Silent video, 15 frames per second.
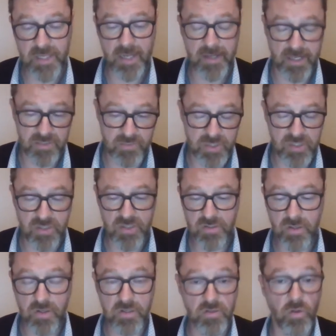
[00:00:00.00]
and as we just
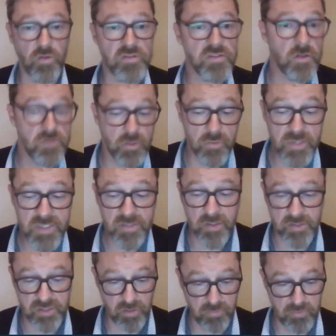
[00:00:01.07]
heard, also the
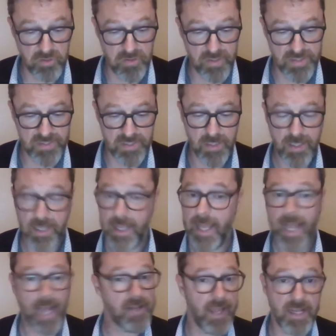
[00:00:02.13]
research community,
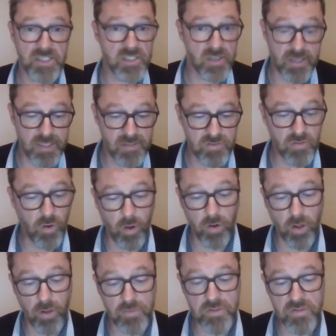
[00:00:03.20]
and actually to all
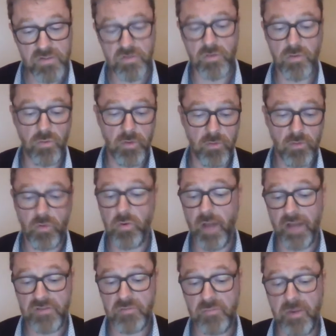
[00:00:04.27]
others who
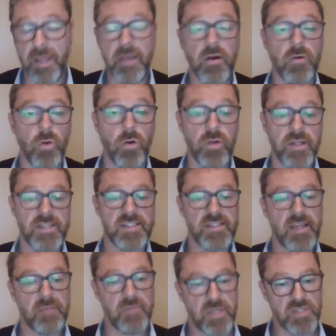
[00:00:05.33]
have to play a role in
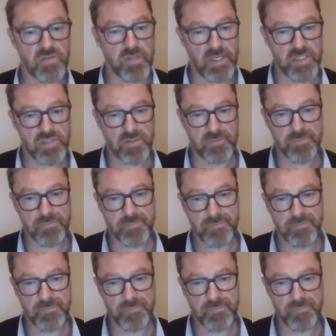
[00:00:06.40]
STEM education.